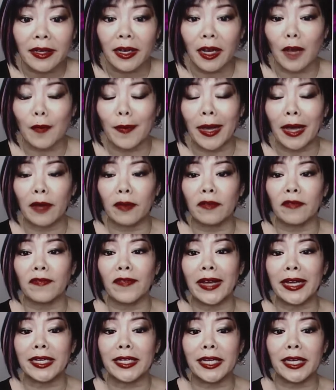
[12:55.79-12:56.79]
about
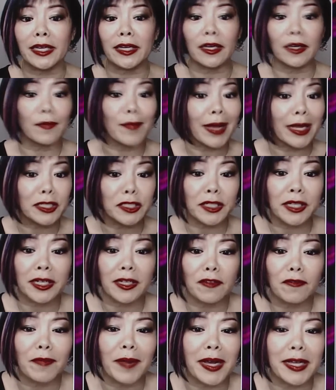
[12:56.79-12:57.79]
finding
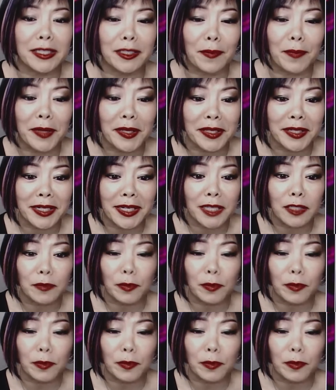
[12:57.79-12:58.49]
imaginative possibilities,